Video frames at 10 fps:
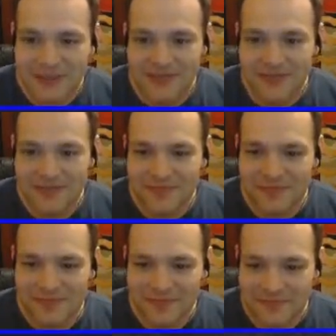
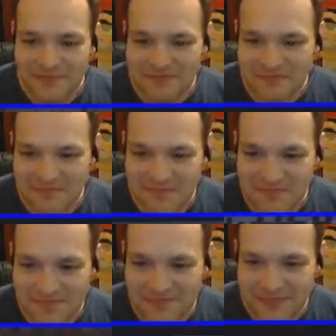
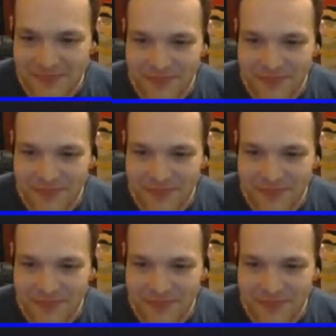No one is speaking in this clip.